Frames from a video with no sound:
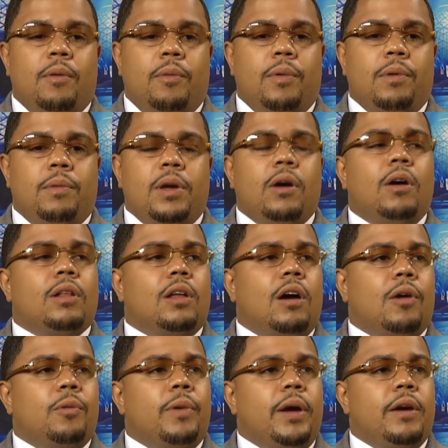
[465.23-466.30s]
we, we all are
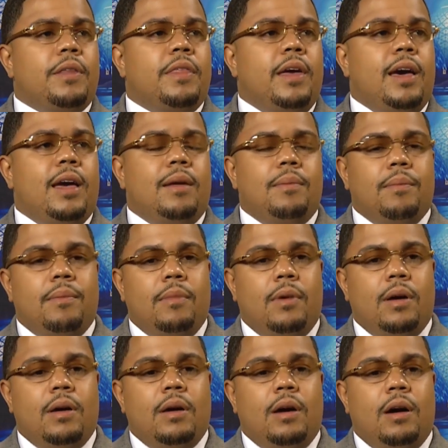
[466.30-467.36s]
aware that
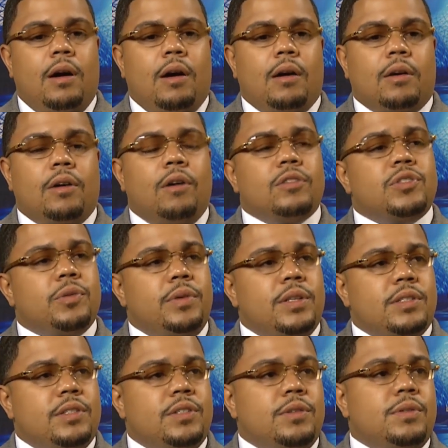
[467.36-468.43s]
our cultural
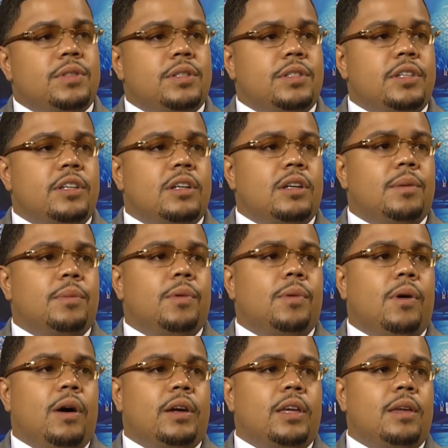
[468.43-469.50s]
institutions here in
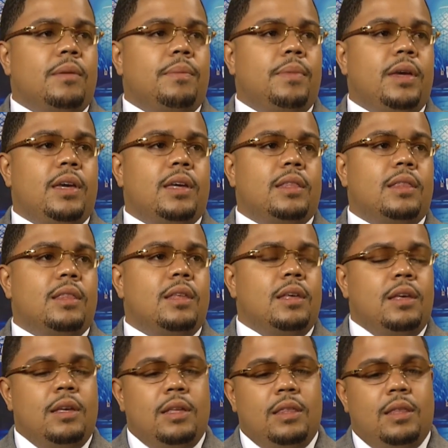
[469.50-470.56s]
Milwaukee, be it
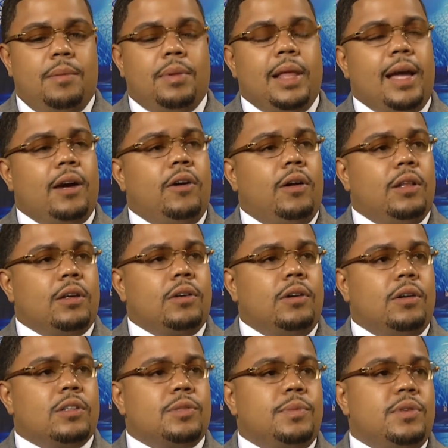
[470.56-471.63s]
the Black
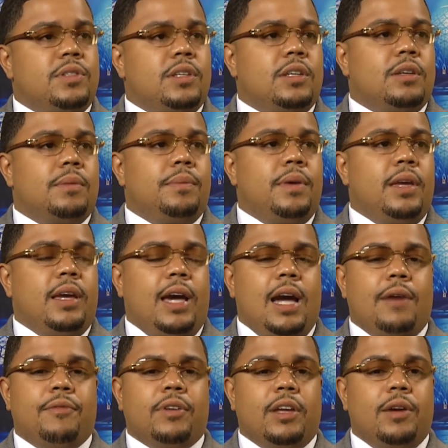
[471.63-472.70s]
Holocaust Museum, be it
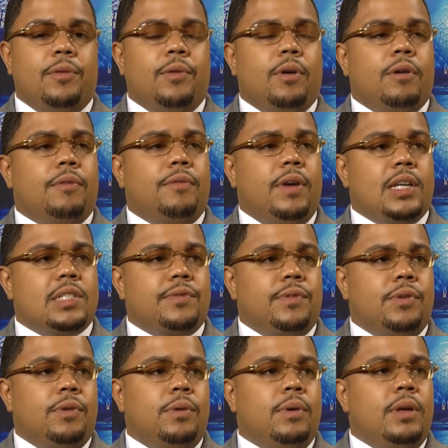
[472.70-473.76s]
African World
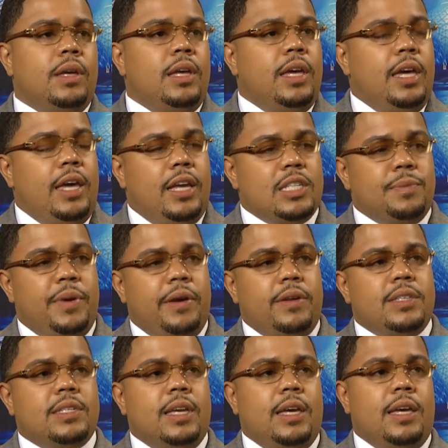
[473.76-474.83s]
Festival, mm -hmm.
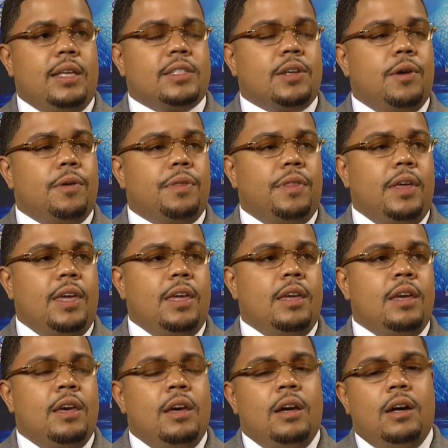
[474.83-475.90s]
Hansberry Sands, Ko-Thi,
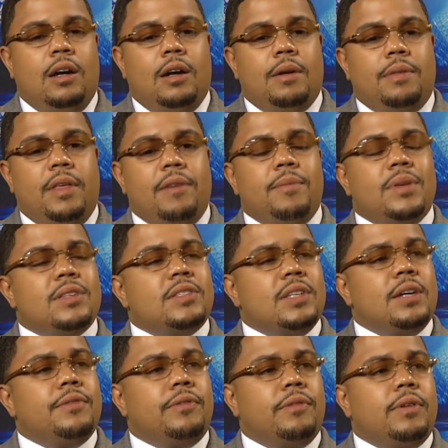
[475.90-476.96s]
uh, they've been
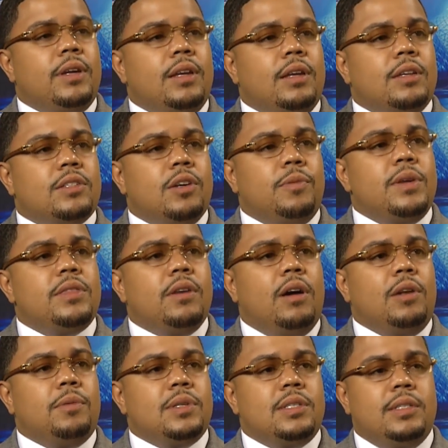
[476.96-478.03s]
suffering. So we
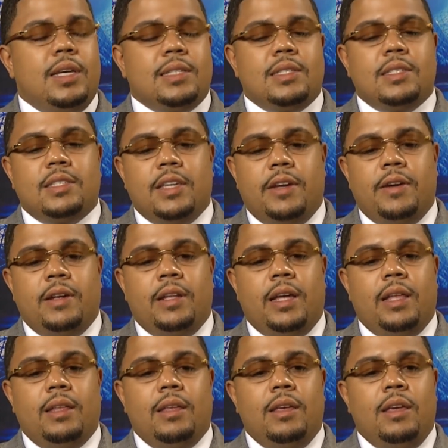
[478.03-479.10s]
thought it was necessary
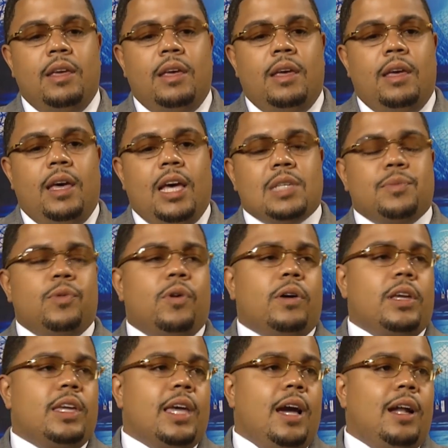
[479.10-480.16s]
that as
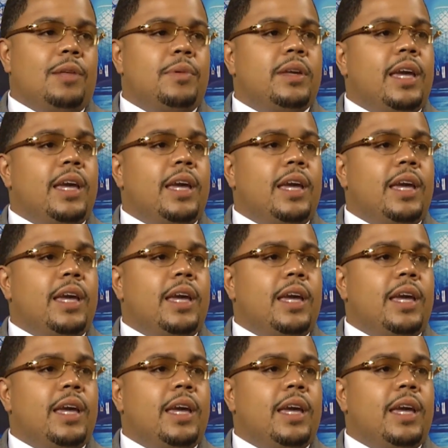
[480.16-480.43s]
Milwaukee County, we